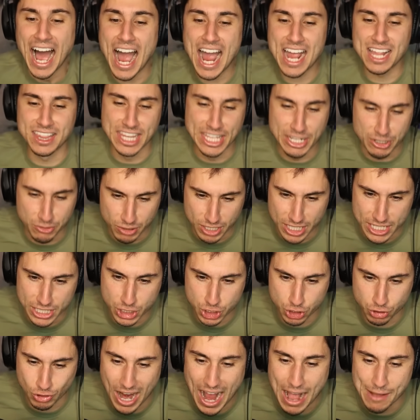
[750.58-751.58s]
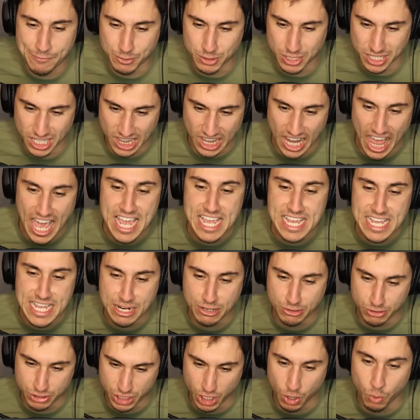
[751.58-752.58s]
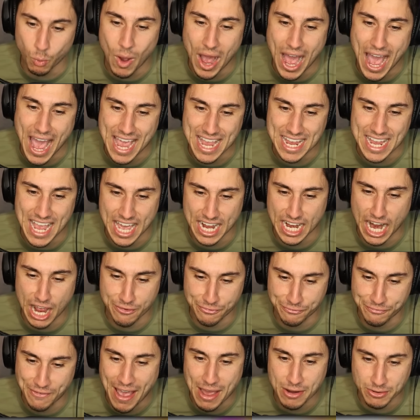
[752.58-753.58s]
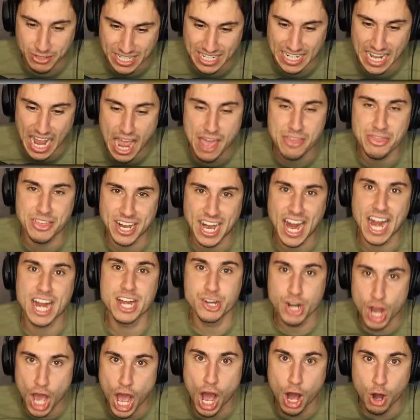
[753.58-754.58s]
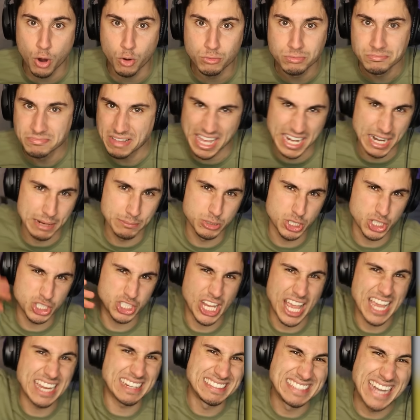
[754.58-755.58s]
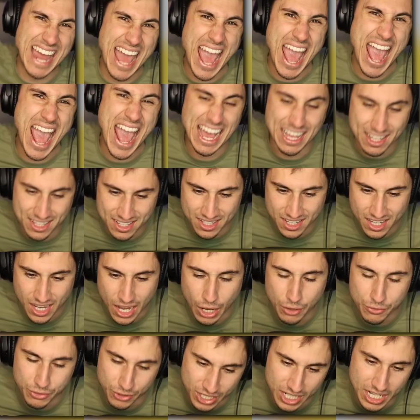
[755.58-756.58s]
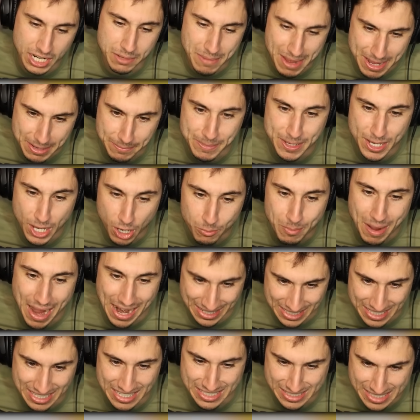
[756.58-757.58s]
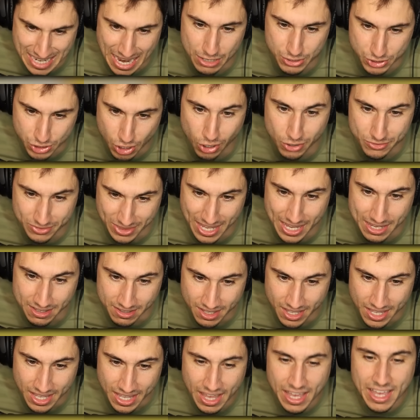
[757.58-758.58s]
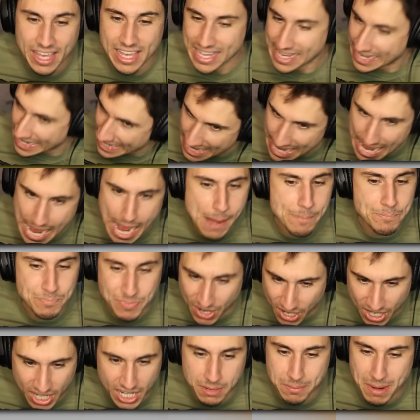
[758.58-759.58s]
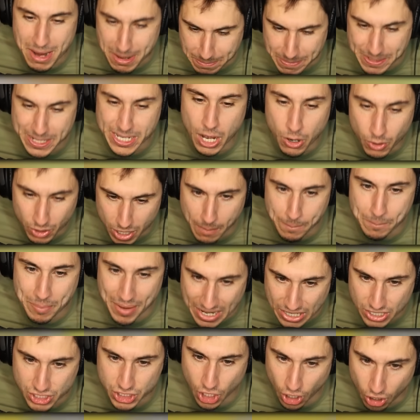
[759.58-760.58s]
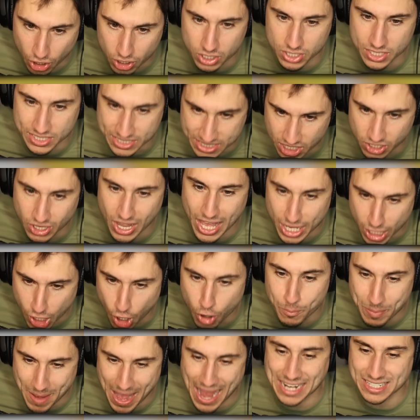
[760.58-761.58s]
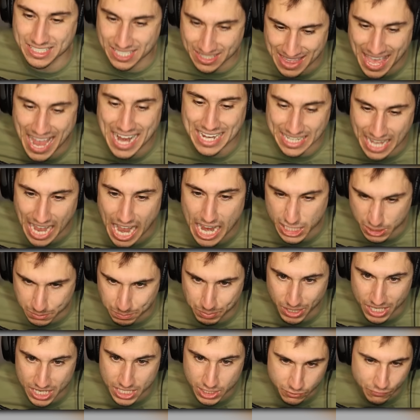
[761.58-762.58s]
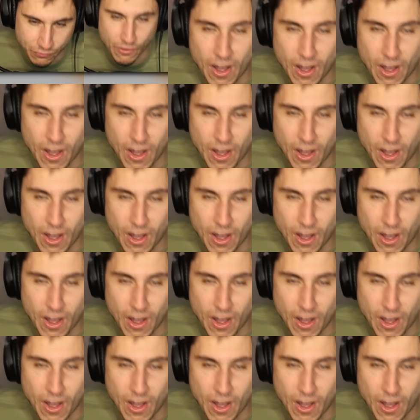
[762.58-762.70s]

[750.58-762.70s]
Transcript: I literally traveled light years away and I found a guy that I know and I'm just like, nah. Oh, they're gonna make me go back to his house, aren't they? Yep, they're gonna make me go in a big circle until I go back to that guy's place.